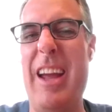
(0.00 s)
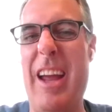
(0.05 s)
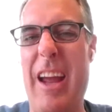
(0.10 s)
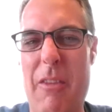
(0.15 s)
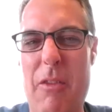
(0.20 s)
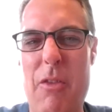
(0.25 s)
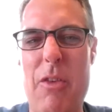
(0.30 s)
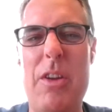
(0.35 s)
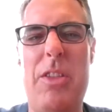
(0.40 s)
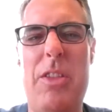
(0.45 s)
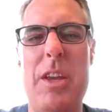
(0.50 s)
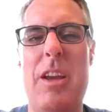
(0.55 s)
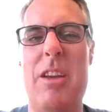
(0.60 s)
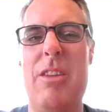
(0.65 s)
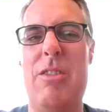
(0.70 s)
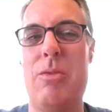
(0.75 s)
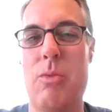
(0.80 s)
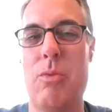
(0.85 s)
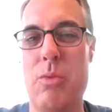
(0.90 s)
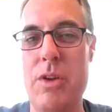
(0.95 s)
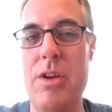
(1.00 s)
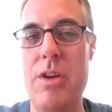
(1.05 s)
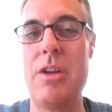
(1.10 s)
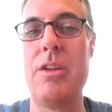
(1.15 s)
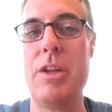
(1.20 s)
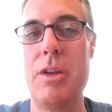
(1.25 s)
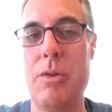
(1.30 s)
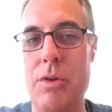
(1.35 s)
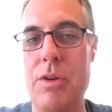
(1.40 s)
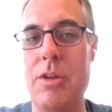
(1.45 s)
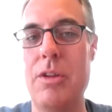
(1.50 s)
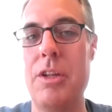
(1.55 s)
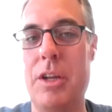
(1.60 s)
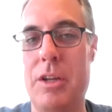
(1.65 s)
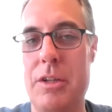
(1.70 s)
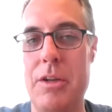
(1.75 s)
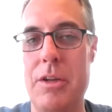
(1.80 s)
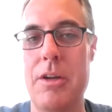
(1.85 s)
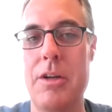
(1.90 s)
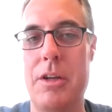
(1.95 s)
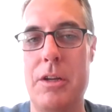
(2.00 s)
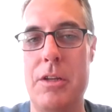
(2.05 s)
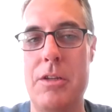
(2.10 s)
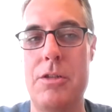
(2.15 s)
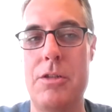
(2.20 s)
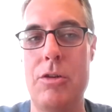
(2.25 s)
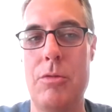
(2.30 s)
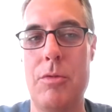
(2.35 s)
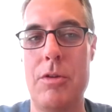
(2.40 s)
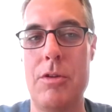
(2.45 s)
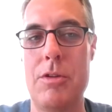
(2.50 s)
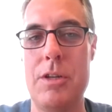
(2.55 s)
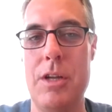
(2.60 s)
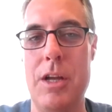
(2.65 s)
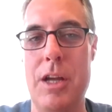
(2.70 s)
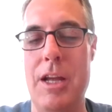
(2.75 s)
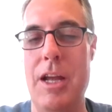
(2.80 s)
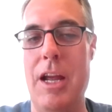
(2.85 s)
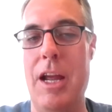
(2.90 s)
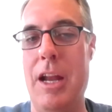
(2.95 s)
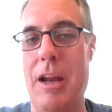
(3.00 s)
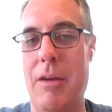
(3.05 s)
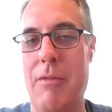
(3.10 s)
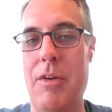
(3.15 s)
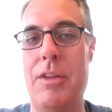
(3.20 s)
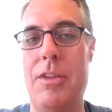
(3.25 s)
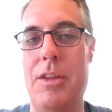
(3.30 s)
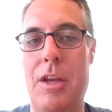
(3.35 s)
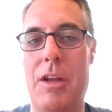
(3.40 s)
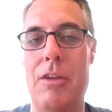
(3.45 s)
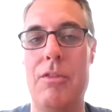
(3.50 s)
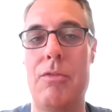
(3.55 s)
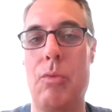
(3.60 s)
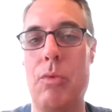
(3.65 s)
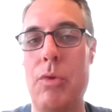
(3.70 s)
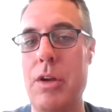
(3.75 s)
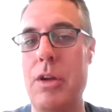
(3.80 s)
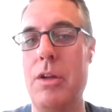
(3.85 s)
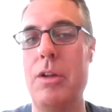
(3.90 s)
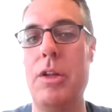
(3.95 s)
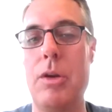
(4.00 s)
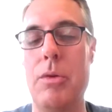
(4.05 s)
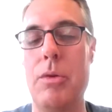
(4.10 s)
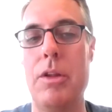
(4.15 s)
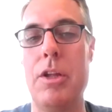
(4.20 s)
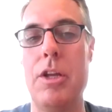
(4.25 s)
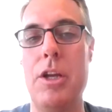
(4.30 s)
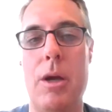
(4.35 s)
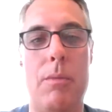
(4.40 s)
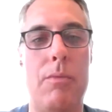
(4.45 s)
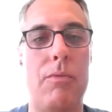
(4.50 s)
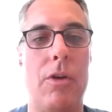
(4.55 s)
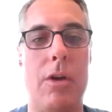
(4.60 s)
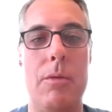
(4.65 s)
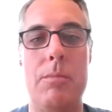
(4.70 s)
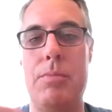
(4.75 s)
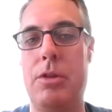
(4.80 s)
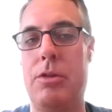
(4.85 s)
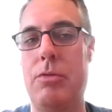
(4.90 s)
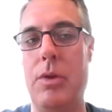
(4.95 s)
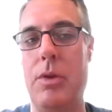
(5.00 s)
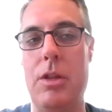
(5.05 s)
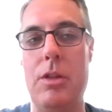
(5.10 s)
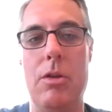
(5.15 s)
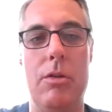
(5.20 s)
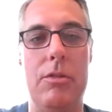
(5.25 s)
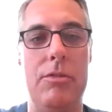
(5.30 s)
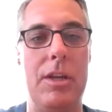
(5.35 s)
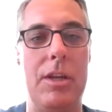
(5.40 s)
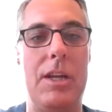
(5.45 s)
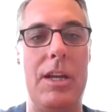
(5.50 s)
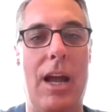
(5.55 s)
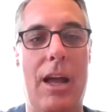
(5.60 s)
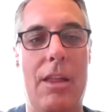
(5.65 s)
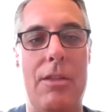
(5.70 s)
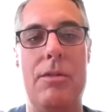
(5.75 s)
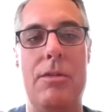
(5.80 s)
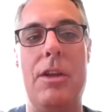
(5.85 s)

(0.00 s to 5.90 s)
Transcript: everything is really, really clear to consumers, and everything is really, really upfront between those that gather